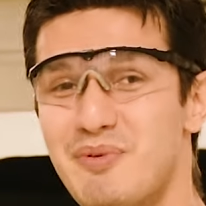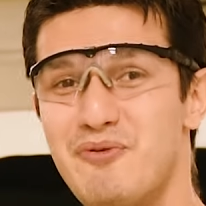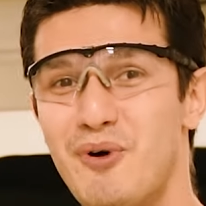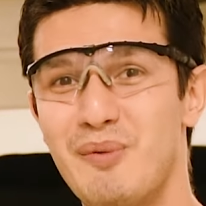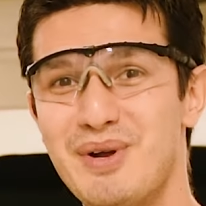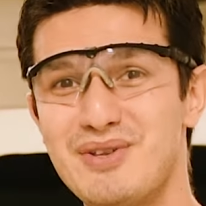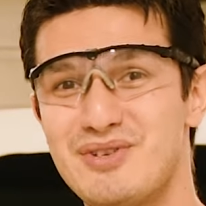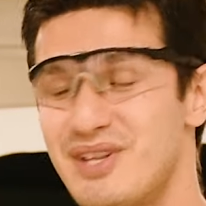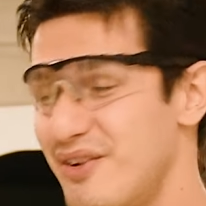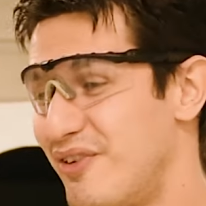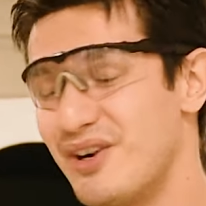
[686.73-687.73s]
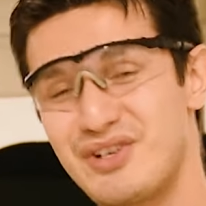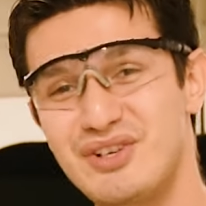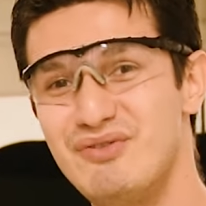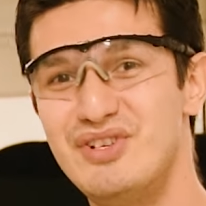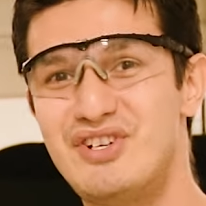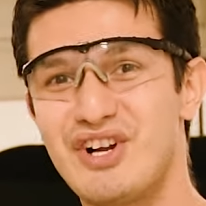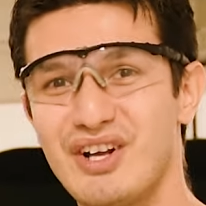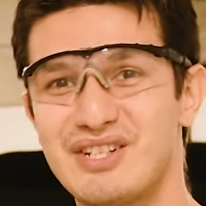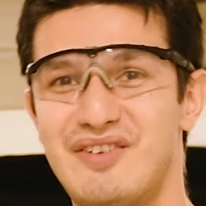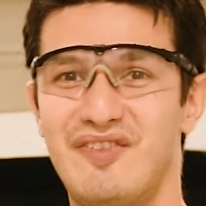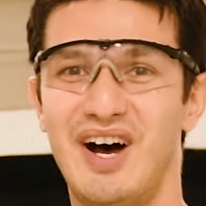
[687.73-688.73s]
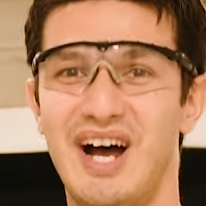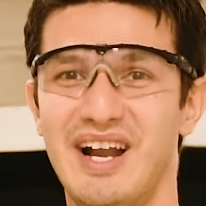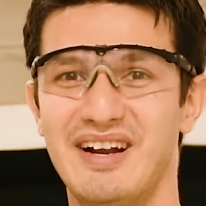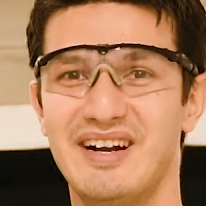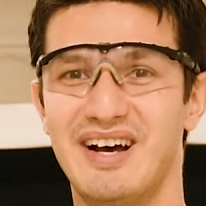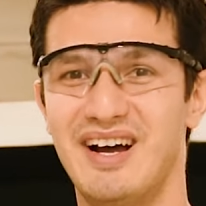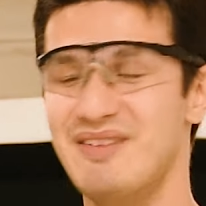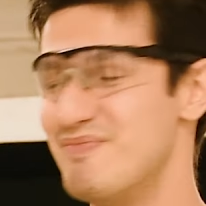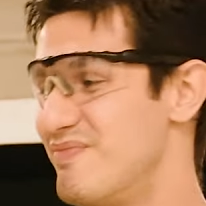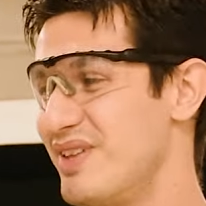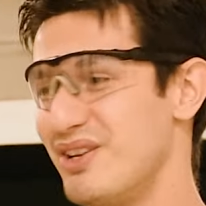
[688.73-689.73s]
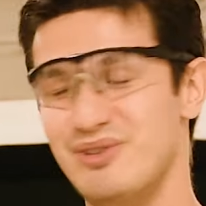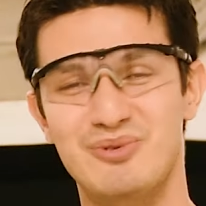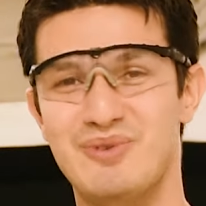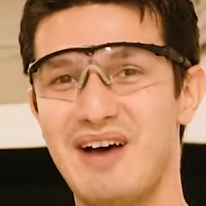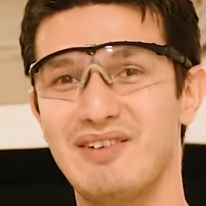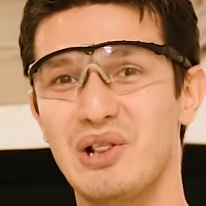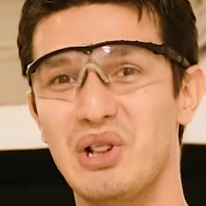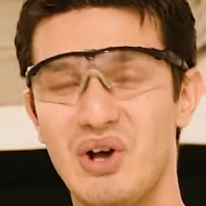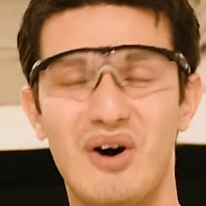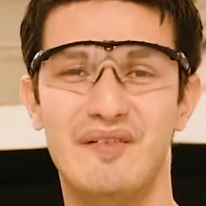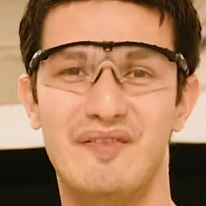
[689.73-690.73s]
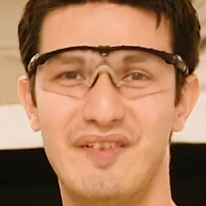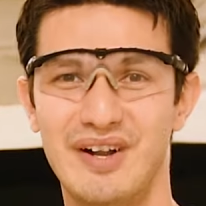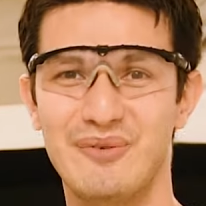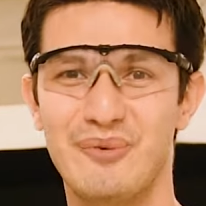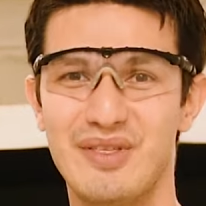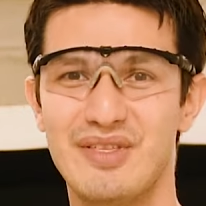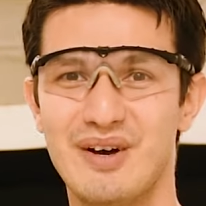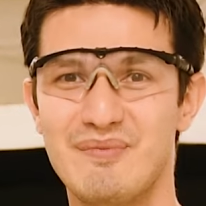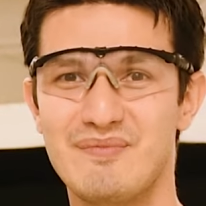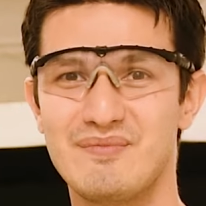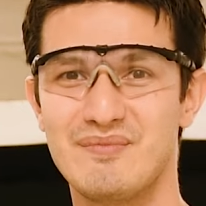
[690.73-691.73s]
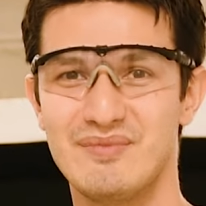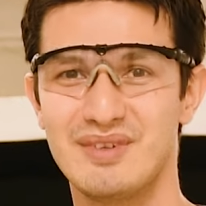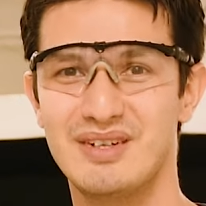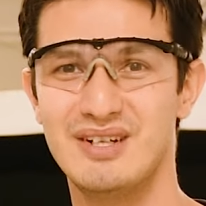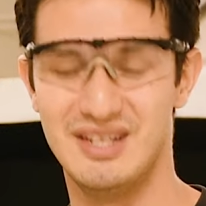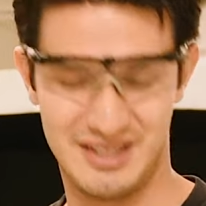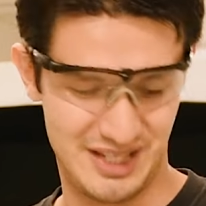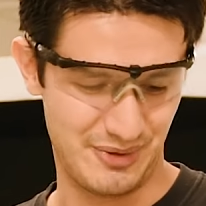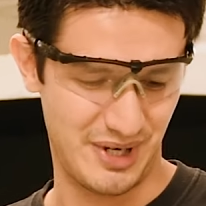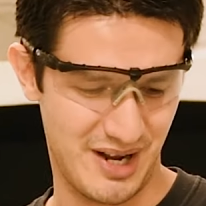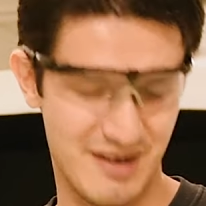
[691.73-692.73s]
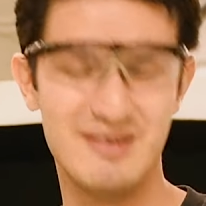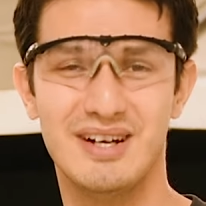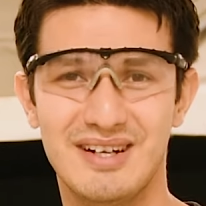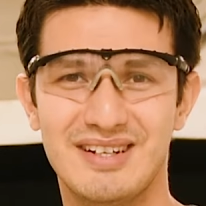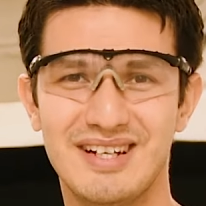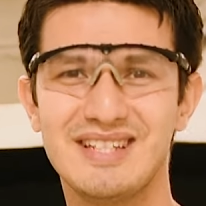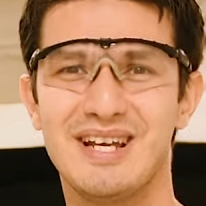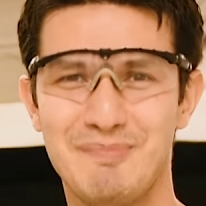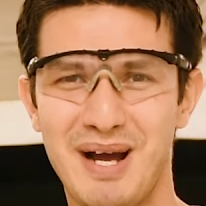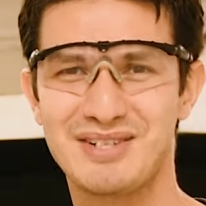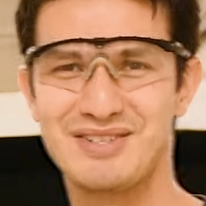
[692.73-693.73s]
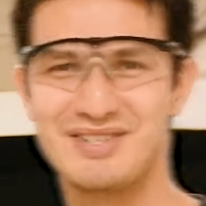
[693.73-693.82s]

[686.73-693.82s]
of performance, they function just fine, and I think you'd have a lot of fun with them. Anyway, let's head back